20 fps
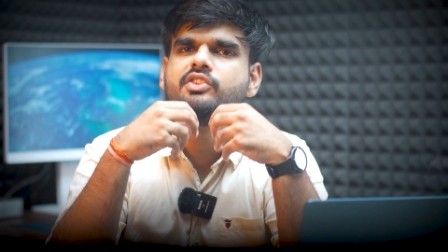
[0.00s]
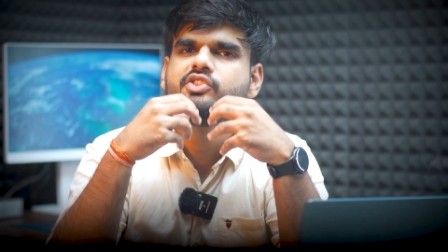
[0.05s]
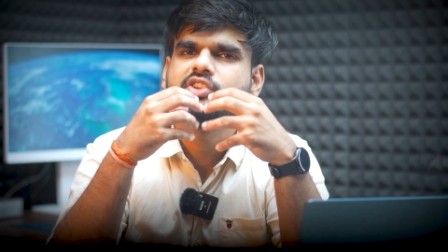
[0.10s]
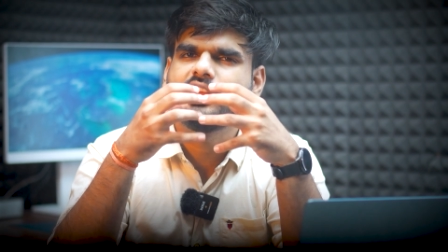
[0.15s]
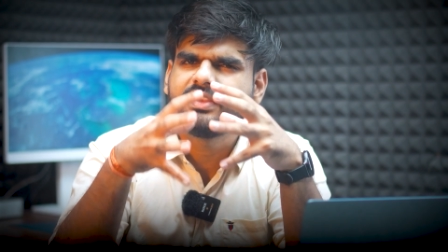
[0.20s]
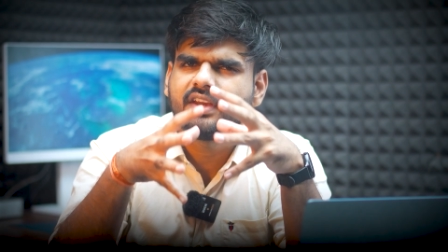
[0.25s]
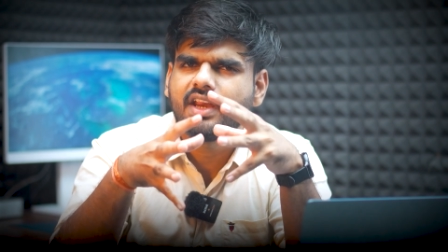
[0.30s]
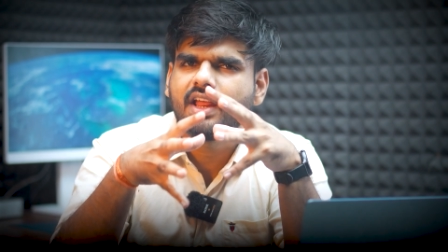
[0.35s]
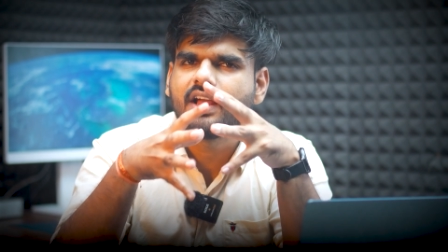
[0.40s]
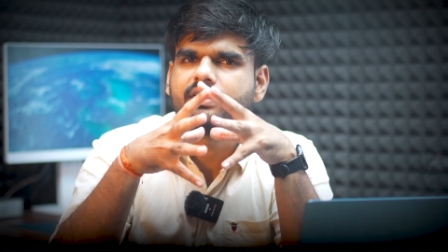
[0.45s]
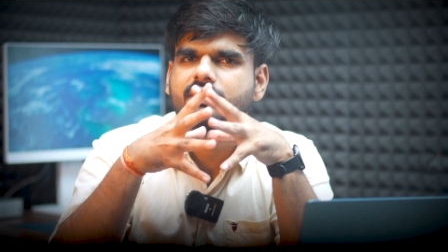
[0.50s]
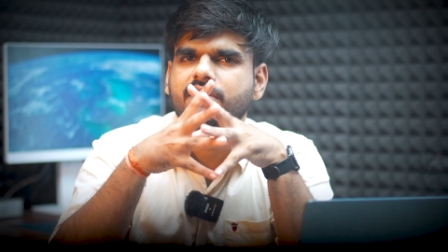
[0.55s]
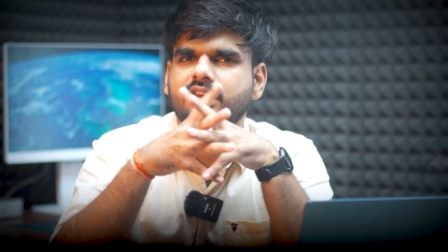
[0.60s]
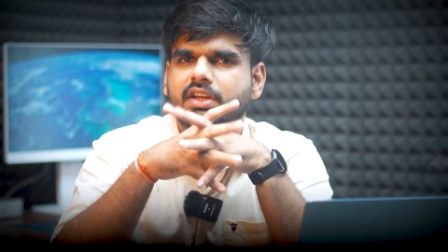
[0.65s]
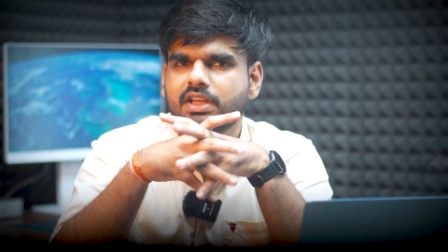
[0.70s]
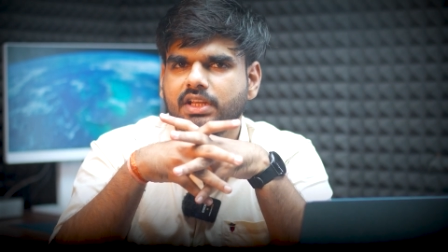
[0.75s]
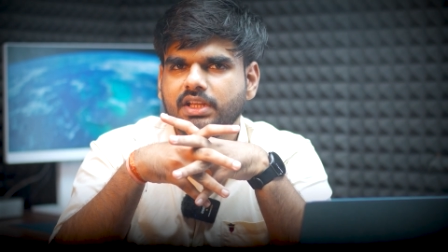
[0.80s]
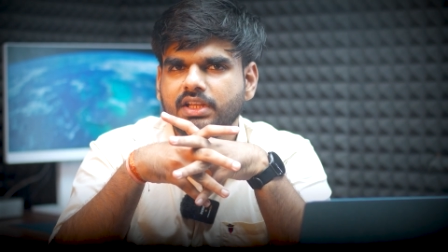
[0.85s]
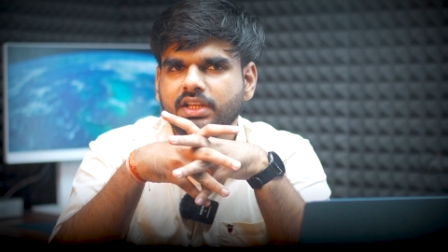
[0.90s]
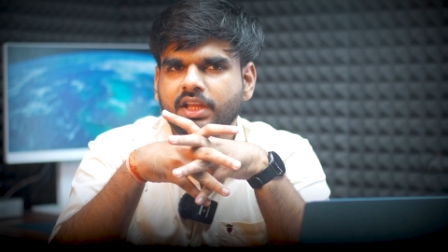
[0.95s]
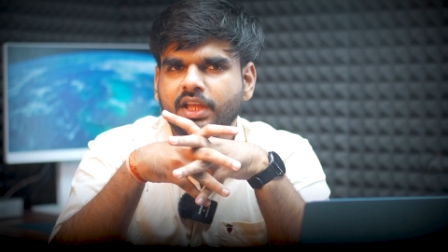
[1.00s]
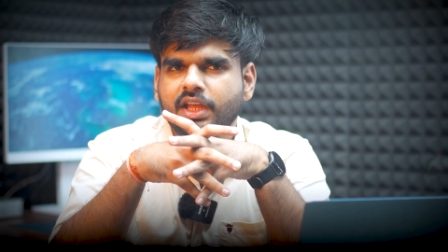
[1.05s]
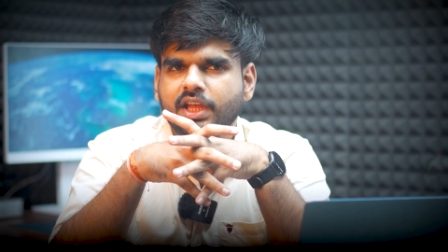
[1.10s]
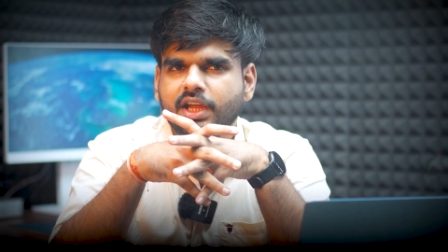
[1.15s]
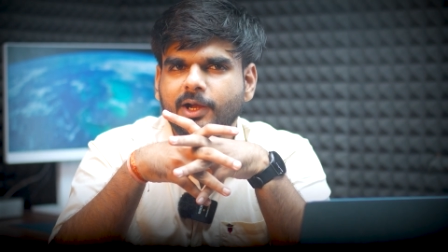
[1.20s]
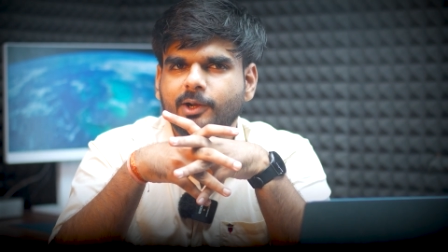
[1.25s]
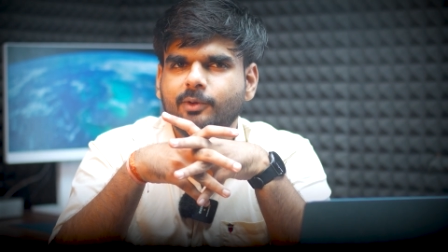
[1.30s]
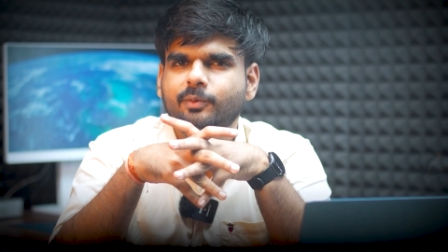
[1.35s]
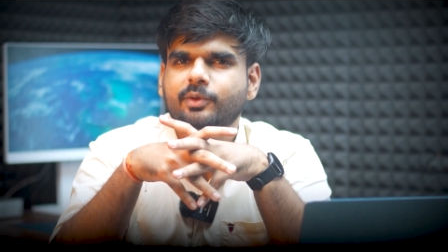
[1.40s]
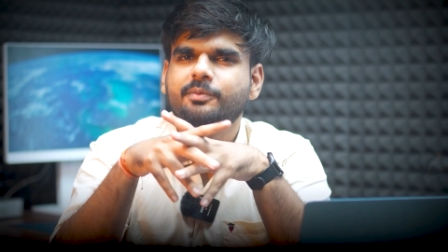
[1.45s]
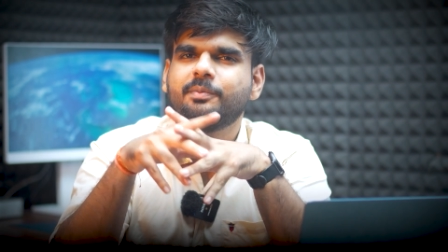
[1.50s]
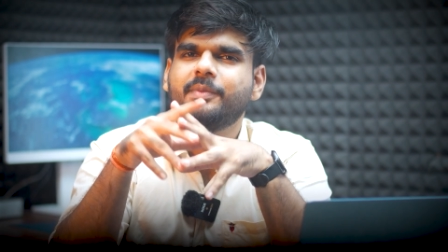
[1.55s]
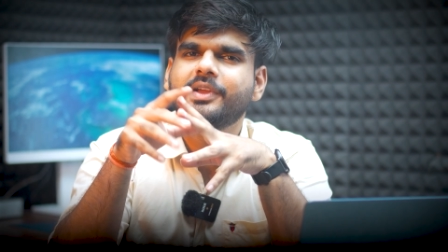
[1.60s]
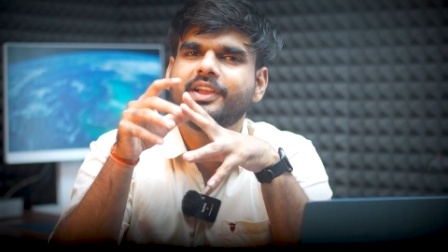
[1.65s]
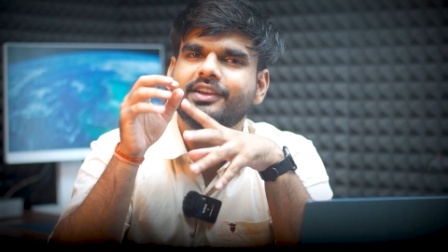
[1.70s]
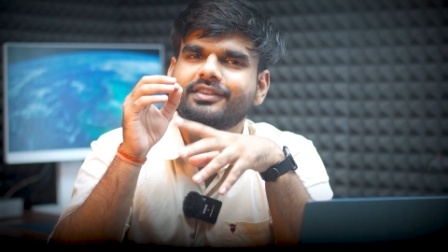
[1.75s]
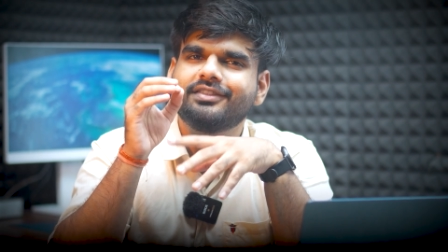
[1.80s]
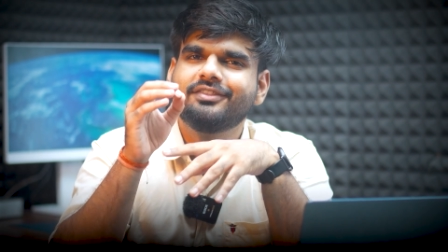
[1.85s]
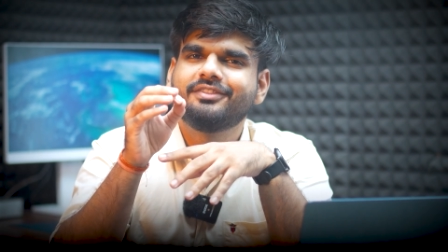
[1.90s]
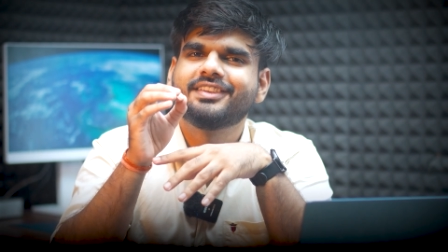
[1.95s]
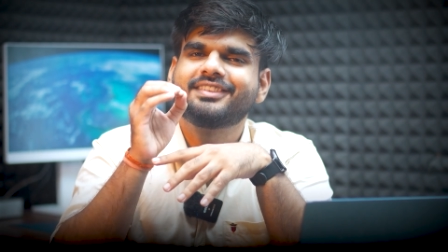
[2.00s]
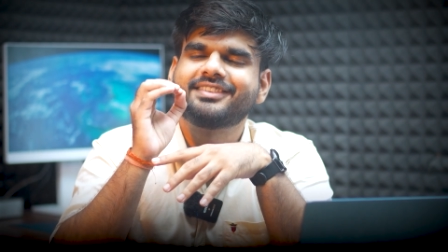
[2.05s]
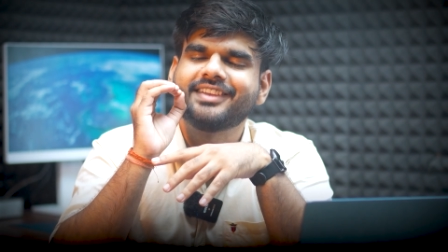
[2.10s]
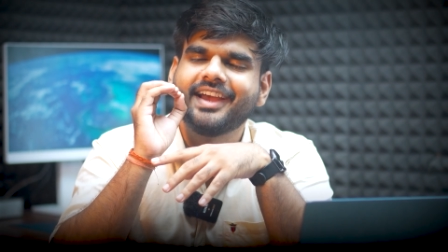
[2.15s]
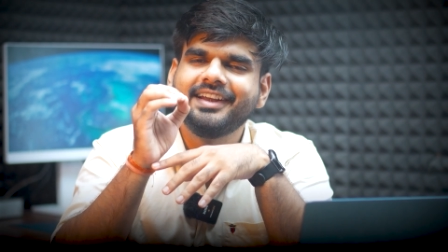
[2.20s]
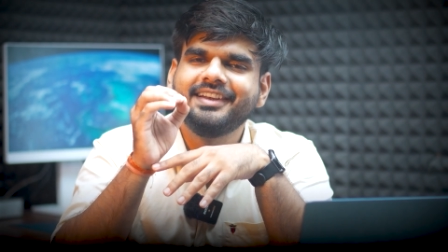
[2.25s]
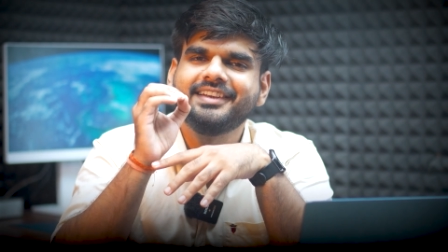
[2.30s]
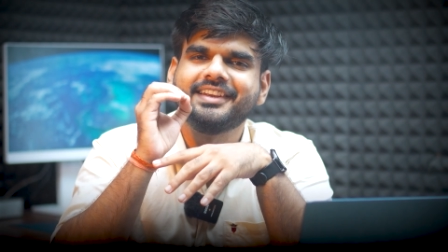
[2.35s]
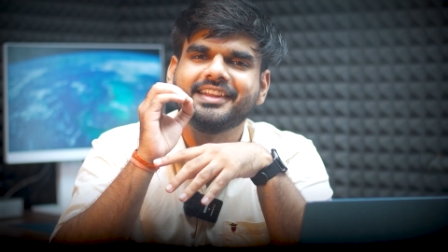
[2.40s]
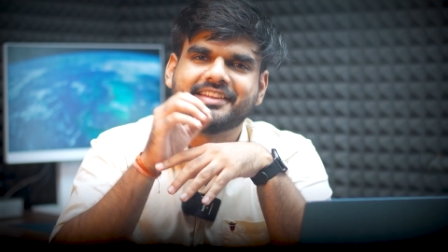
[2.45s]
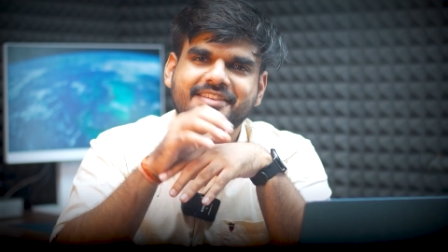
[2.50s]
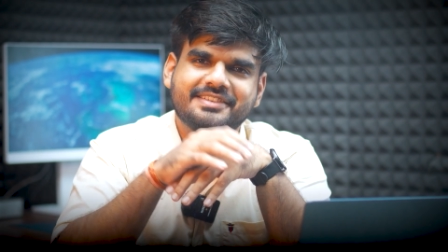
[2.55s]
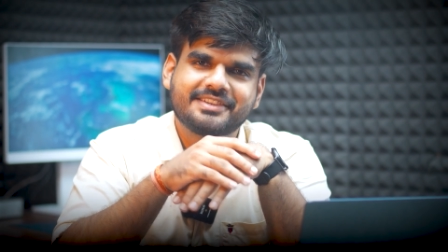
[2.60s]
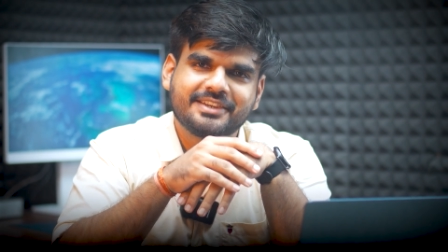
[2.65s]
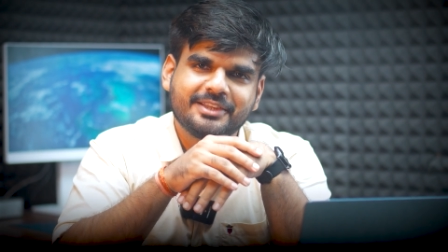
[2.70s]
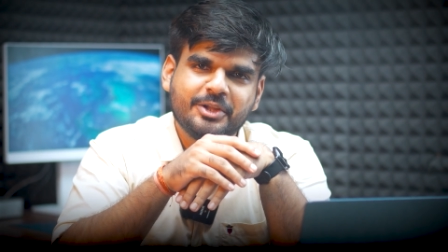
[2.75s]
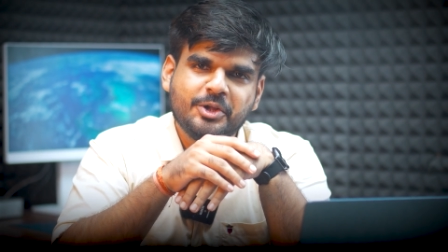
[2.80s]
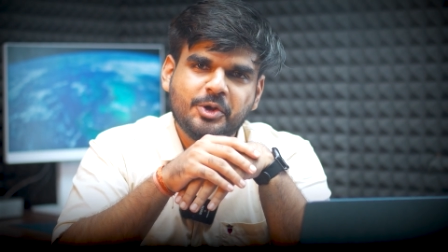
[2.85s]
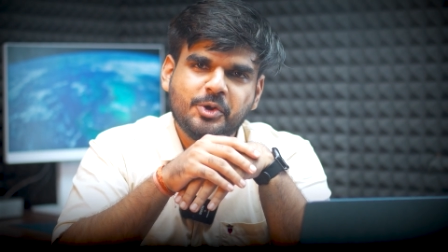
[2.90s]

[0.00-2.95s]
Chandrayaan 3, it was because of the scientists